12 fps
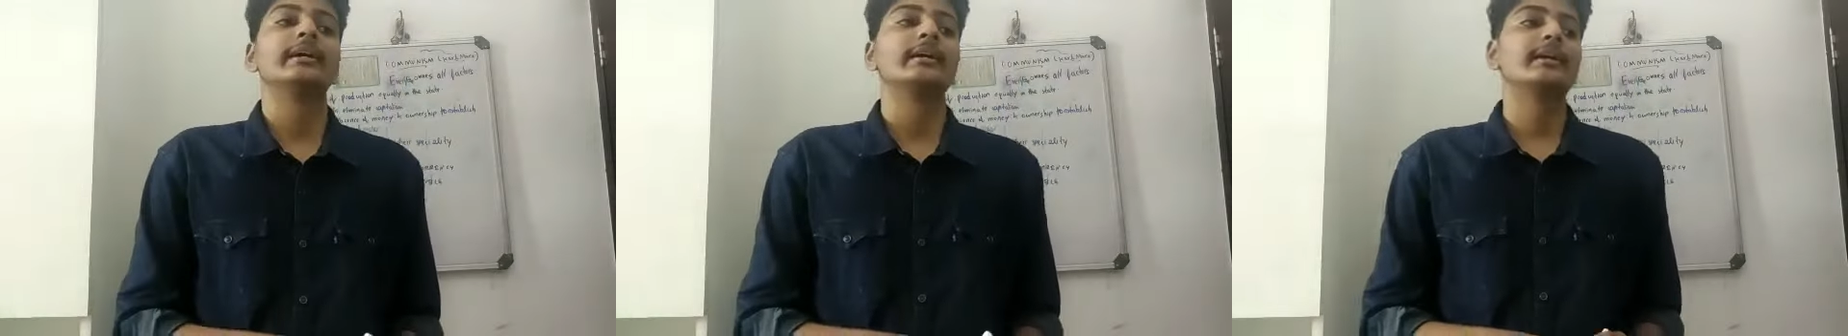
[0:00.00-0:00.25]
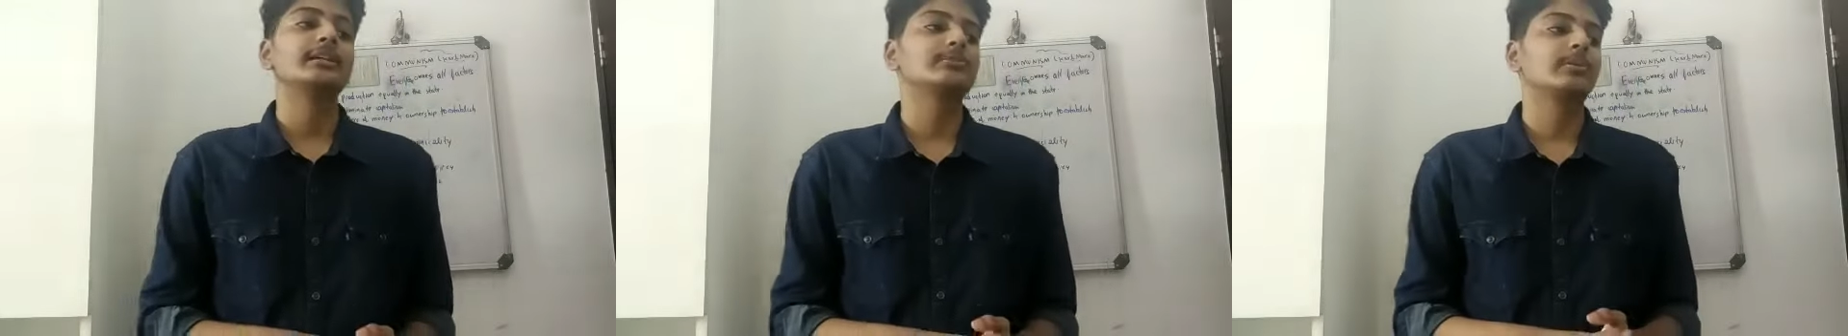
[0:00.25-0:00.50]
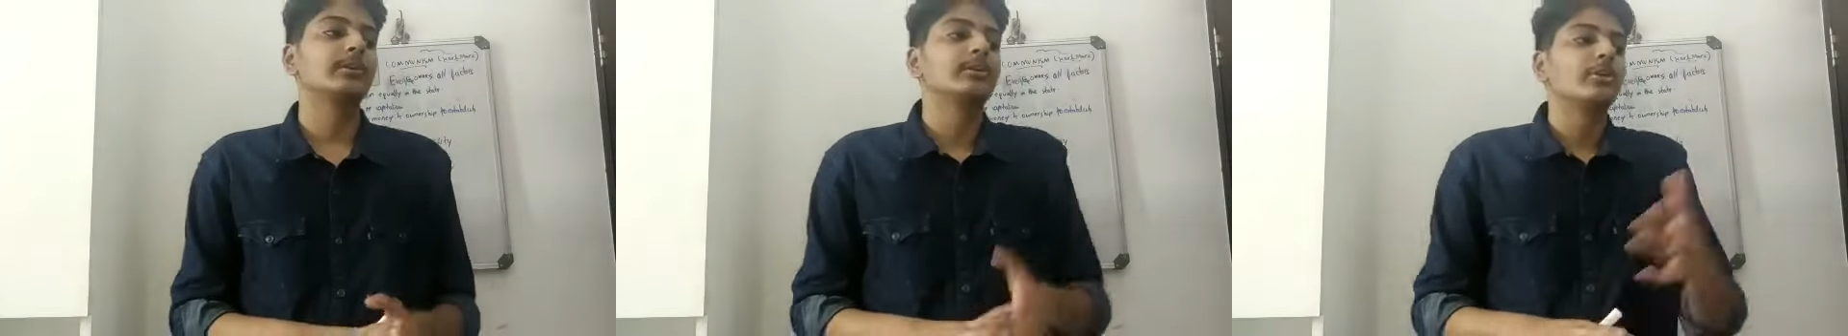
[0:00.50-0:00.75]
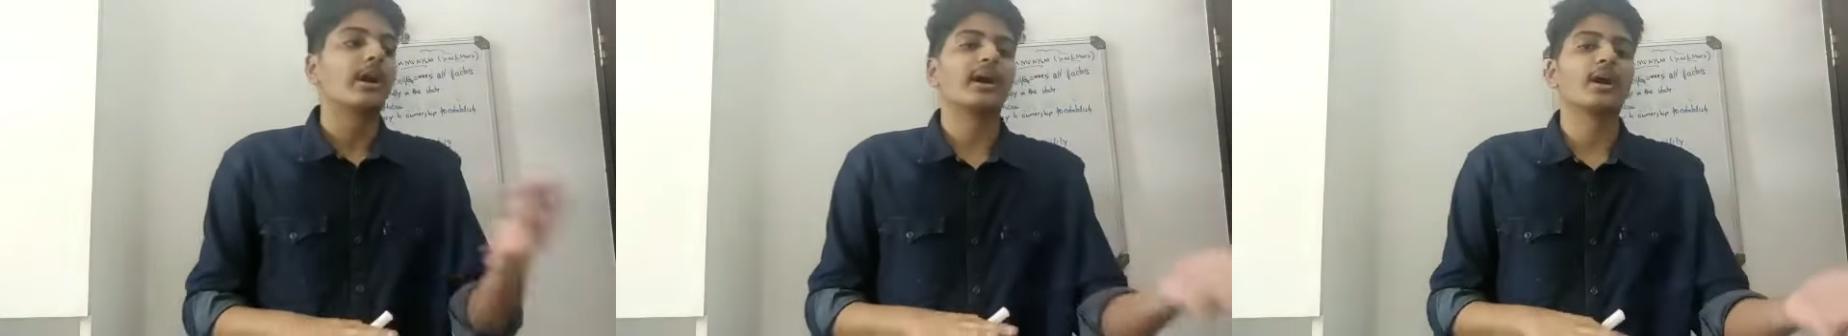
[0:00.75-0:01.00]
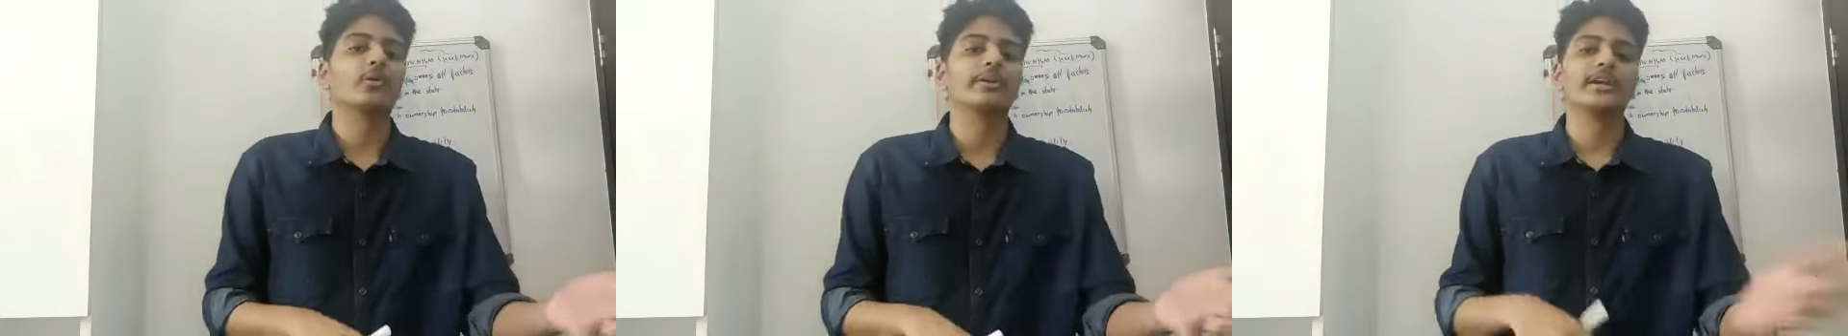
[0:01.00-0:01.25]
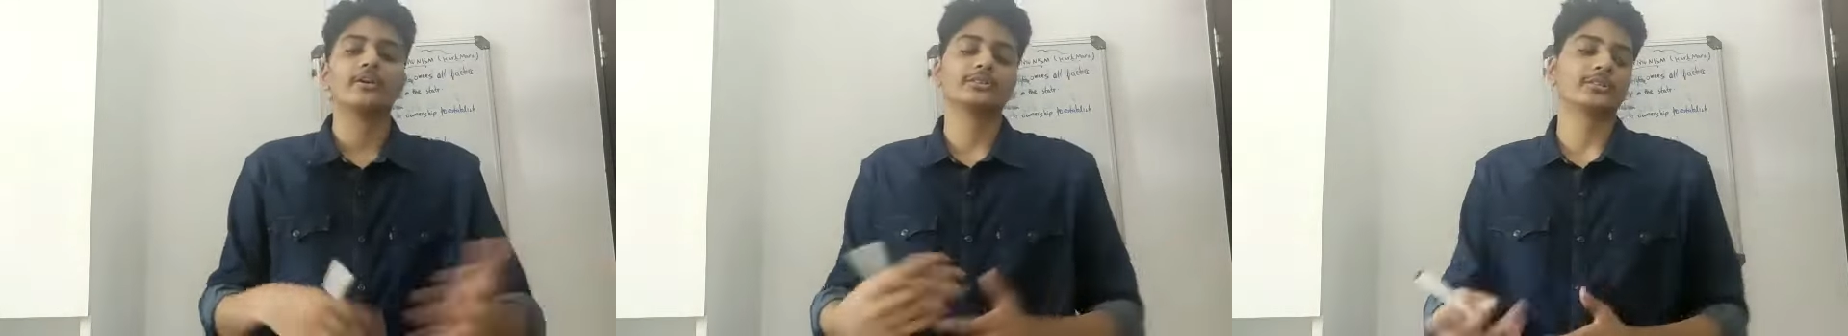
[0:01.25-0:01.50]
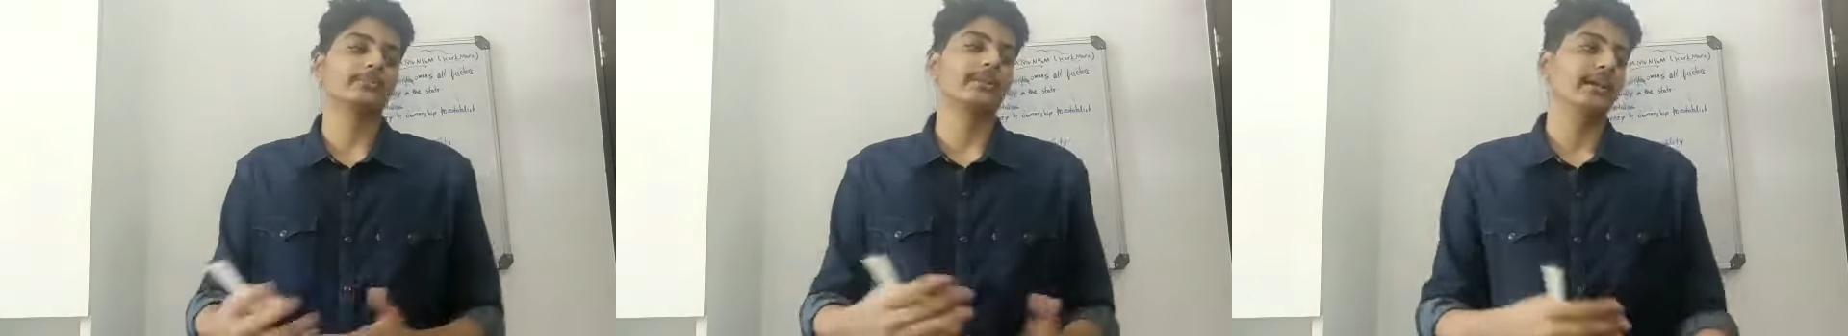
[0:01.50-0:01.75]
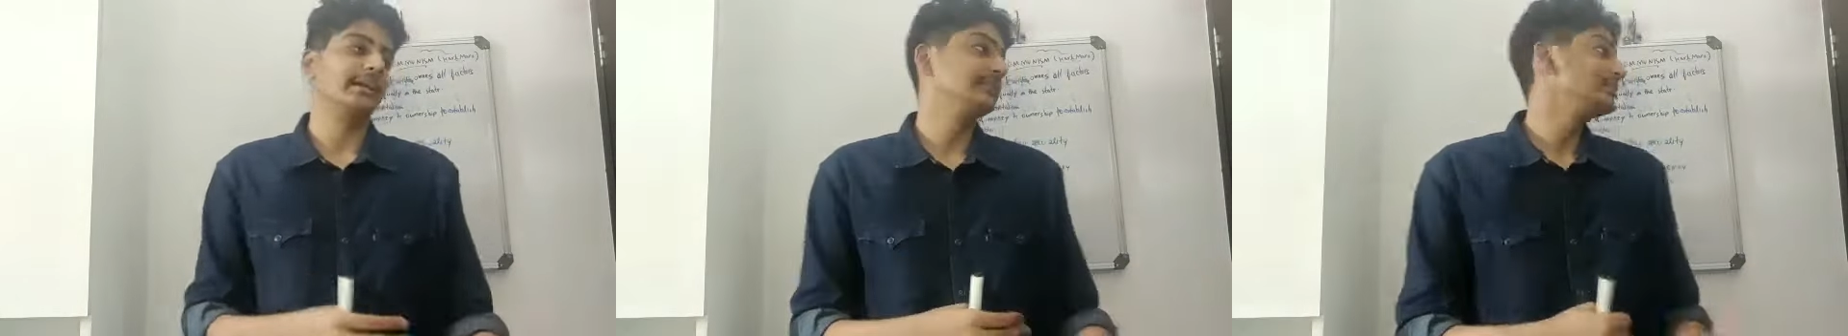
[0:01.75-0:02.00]
he's put into accounting or
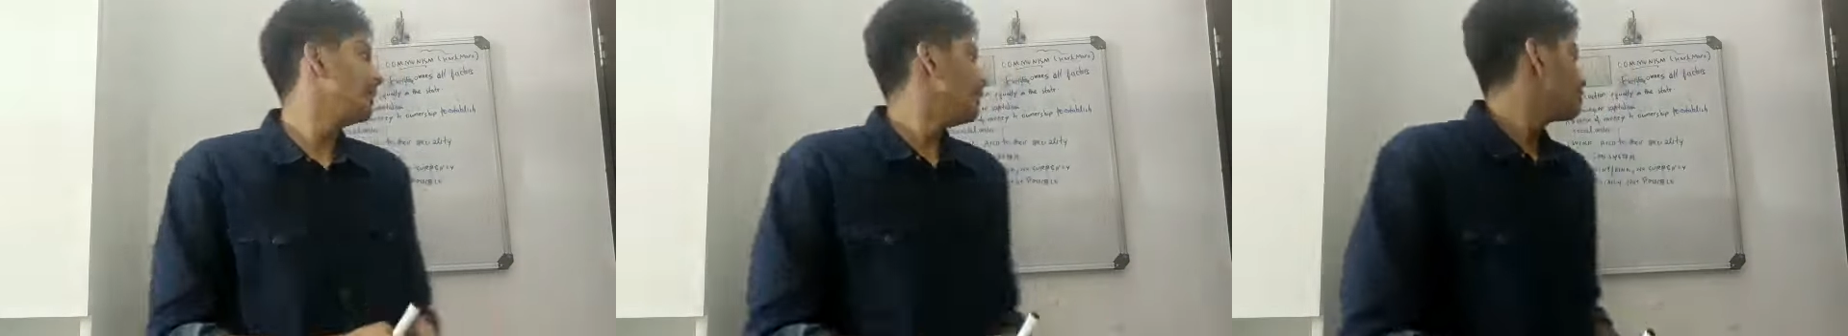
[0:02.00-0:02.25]
something else.